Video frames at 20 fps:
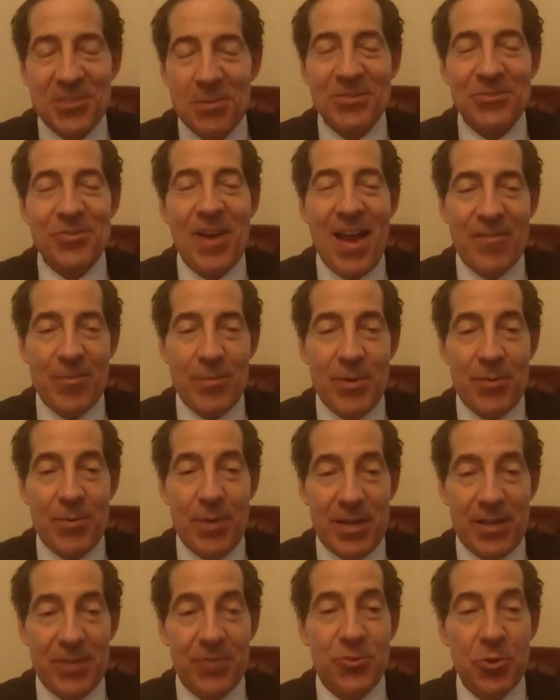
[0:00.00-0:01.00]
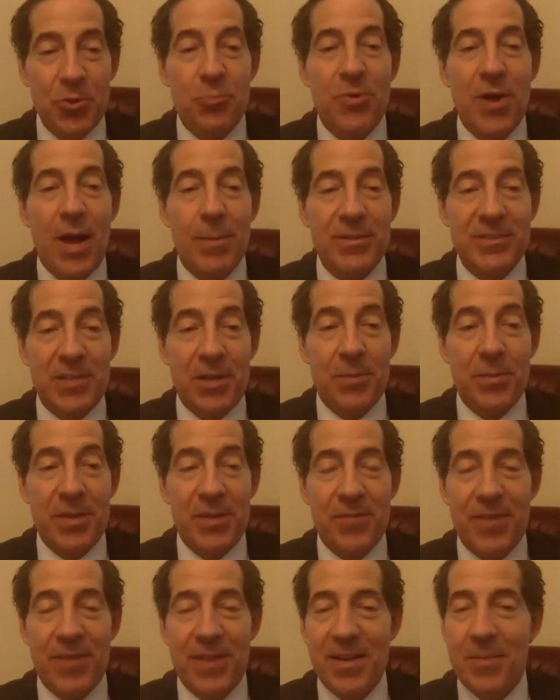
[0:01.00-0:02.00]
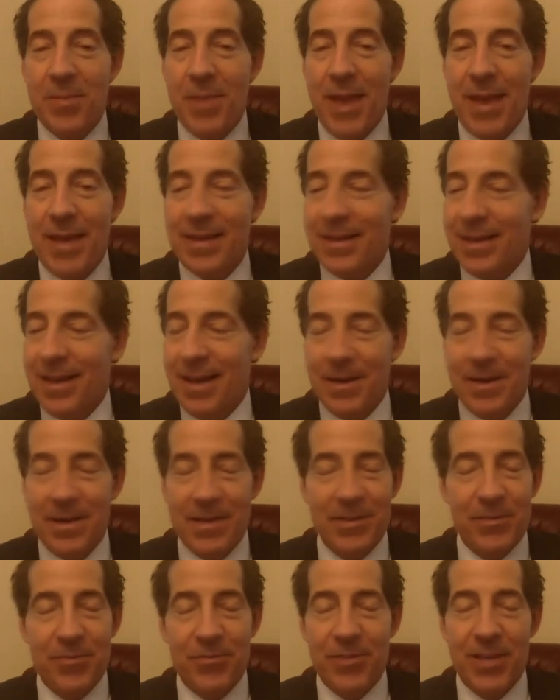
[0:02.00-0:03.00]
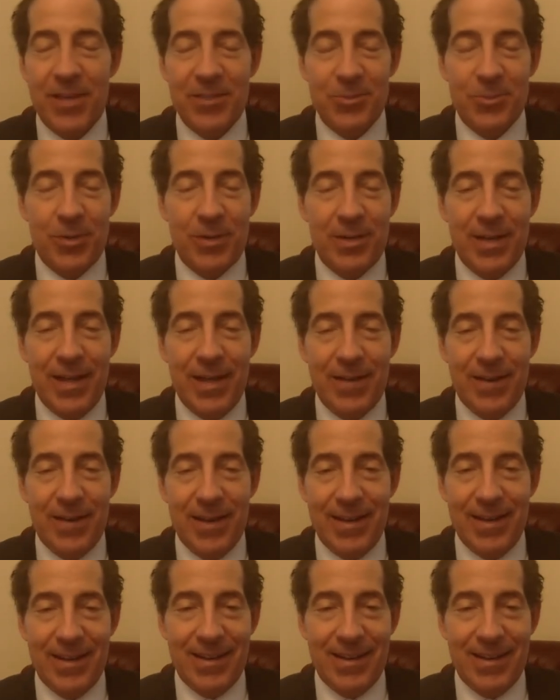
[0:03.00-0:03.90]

much for having me, Rick. And you do promise I'll be invited back in the flesh one day, right?